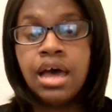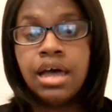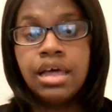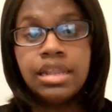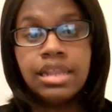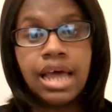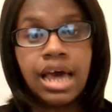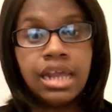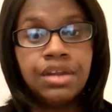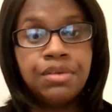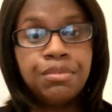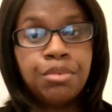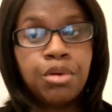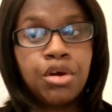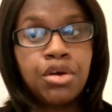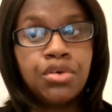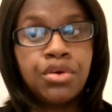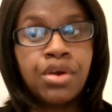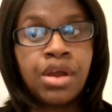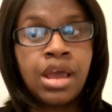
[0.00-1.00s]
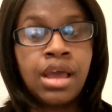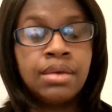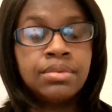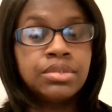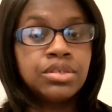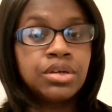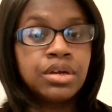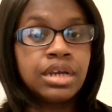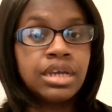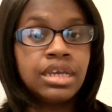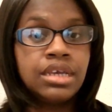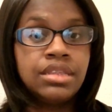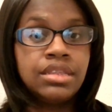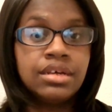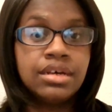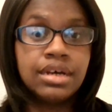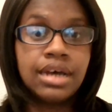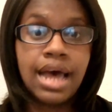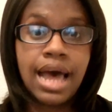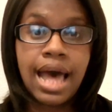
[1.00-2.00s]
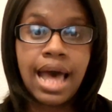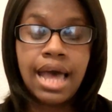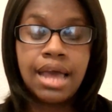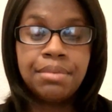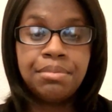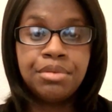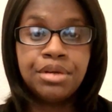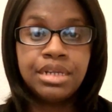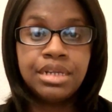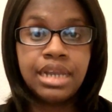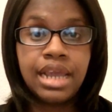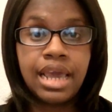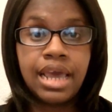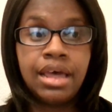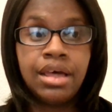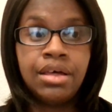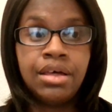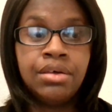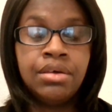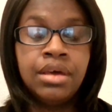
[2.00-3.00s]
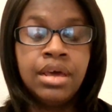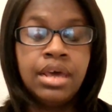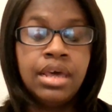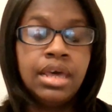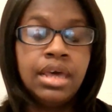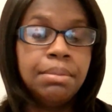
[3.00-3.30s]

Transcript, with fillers: A lot of programs are either hybrid now,